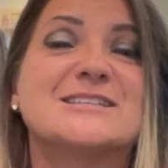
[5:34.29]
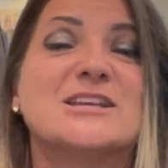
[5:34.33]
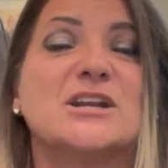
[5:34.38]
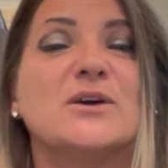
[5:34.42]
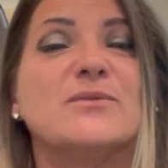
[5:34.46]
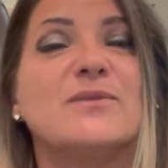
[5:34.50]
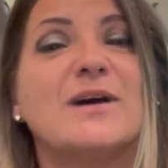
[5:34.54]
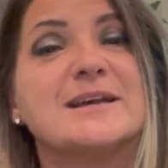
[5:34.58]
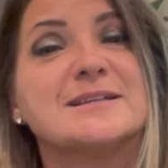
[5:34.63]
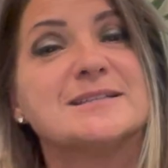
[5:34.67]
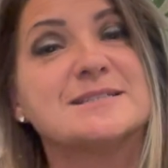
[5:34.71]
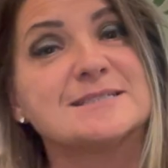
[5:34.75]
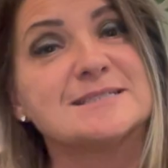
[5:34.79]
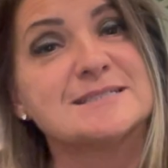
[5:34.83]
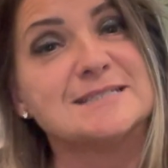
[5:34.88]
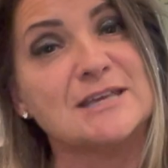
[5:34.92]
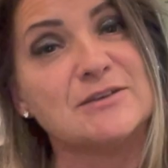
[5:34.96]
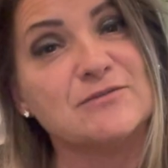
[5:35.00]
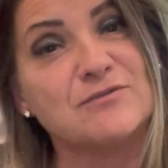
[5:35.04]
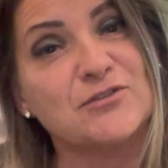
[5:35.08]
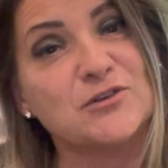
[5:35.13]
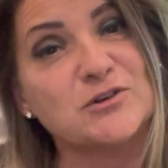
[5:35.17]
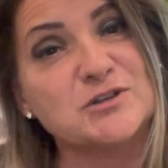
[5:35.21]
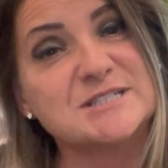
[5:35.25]
of
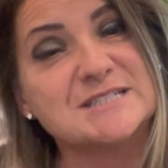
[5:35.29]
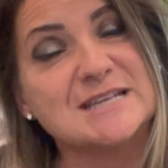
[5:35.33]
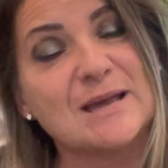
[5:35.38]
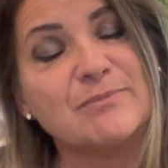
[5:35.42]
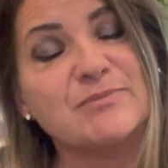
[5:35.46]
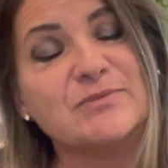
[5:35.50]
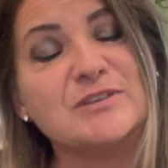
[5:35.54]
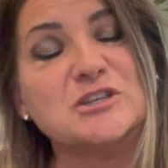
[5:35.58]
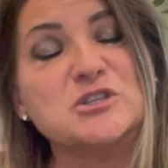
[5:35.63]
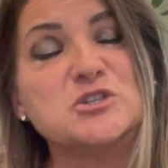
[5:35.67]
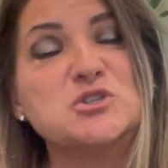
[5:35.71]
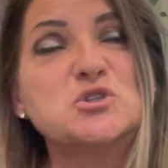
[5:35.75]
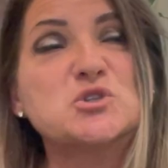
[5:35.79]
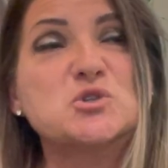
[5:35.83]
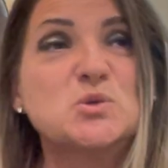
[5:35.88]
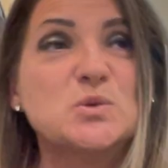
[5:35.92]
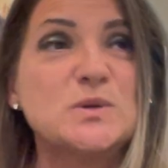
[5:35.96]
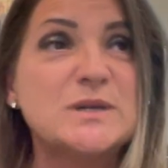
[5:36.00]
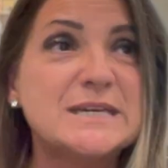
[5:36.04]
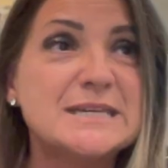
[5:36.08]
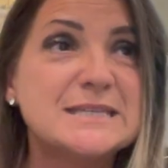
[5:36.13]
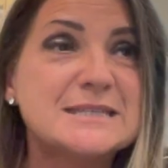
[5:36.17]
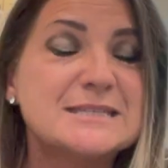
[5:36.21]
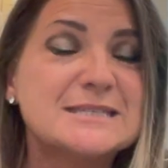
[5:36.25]
asking for something
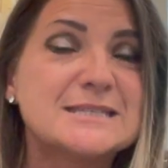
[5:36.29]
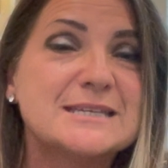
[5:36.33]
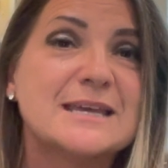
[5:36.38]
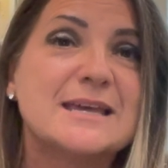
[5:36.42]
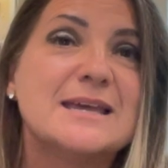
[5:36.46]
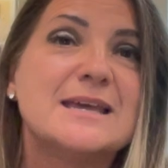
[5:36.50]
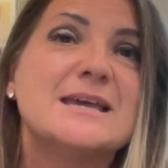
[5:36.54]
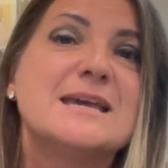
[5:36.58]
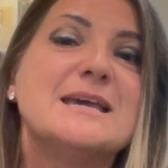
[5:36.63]
sweet,